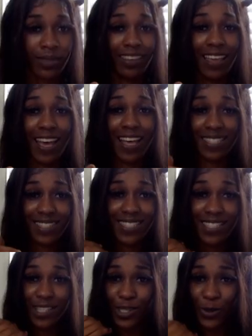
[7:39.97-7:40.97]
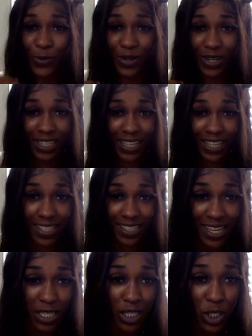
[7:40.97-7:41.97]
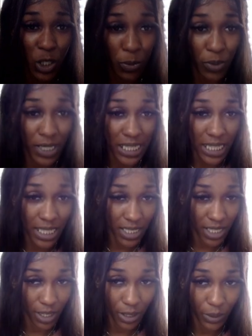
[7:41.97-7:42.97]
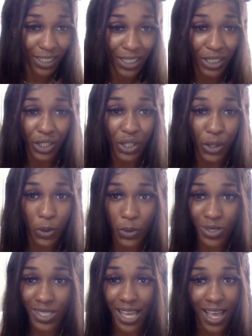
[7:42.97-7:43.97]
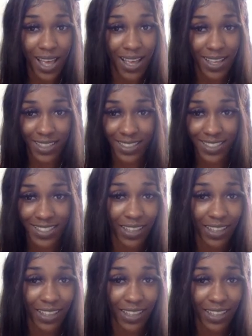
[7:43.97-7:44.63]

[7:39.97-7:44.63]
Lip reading: That's super nice. That's super detailed. Look at the nose, the eyes.